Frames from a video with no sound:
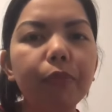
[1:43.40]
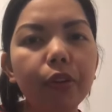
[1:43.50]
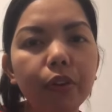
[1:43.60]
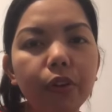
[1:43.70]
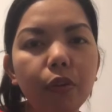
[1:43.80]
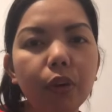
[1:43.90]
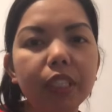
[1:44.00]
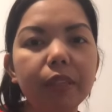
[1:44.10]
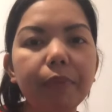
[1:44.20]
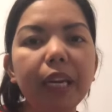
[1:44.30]
do you know
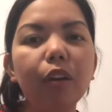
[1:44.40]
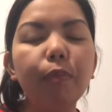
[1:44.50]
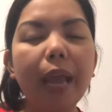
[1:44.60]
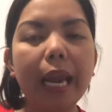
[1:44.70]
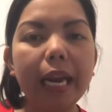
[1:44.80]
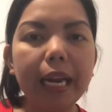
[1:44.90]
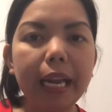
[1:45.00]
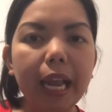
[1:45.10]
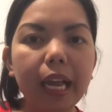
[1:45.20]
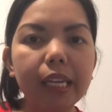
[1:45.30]
what's the meaning of
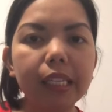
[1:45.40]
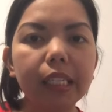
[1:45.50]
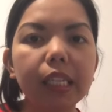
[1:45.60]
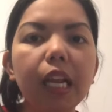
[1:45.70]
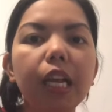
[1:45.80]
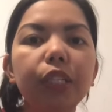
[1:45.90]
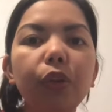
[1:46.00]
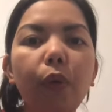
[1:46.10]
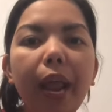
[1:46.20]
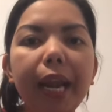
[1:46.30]
NNAS?
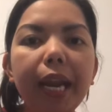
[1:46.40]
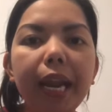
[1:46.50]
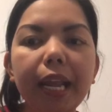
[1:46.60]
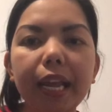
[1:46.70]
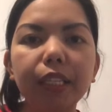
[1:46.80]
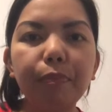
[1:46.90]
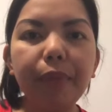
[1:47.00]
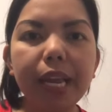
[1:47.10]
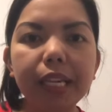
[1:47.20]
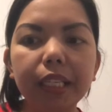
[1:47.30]
So NNAS
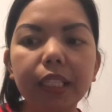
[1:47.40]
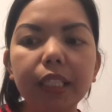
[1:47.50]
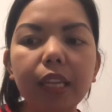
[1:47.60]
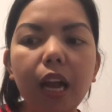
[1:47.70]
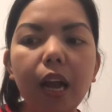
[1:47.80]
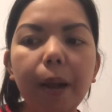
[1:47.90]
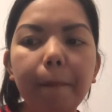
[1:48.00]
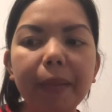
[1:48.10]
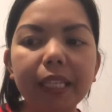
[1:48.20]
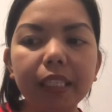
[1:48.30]
means
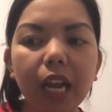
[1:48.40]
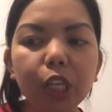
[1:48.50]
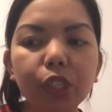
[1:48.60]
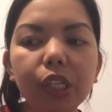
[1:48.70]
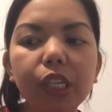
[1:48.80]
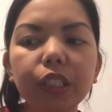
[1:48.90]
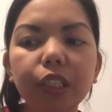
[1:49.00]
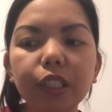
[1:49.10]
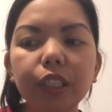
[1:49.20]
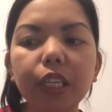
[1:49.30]
it's National
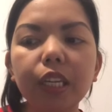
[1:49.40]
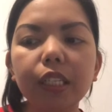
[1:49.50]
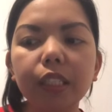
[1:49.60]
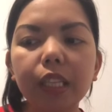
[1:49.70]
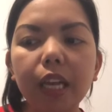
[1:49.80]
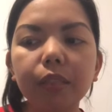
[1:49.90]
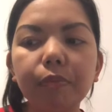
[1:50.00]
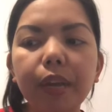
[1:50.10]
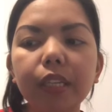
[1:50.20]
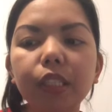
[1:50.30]
Nursing
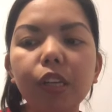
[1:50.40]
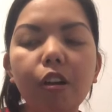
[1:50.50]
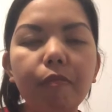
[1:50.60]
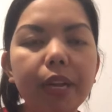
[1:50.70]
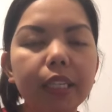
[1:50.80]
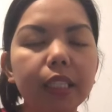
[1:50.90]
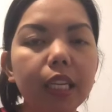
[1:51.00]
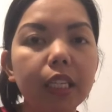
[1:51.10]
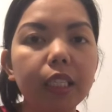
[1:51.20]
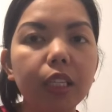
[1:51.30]
Assessment Service.
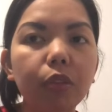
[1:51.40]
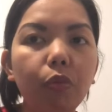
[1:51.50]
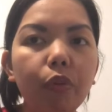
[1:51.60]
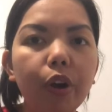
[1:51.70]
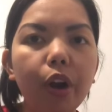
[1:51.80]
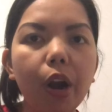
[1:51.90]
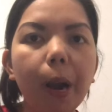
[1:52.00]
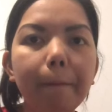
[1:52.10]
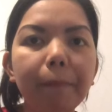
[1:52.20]
This is where